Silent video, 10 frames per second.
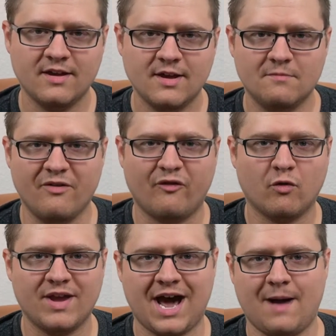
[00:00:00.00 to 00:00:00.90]
before we
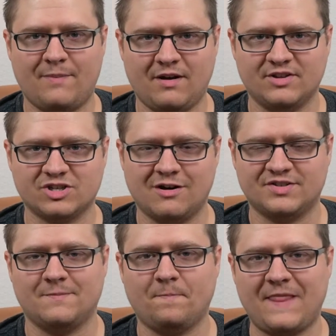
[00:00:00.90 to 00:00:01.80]
hop into the charts.
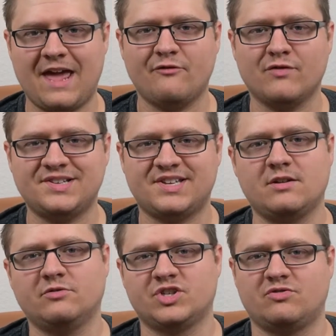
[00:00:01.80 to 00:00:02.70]
Every single
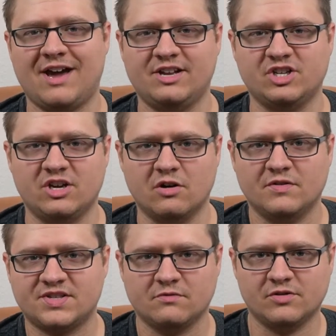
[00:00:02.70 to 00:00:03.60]
strategy goes
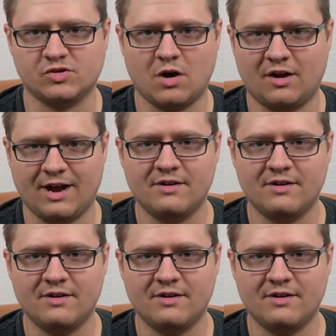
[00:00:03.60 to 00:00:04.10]
through a drawdown.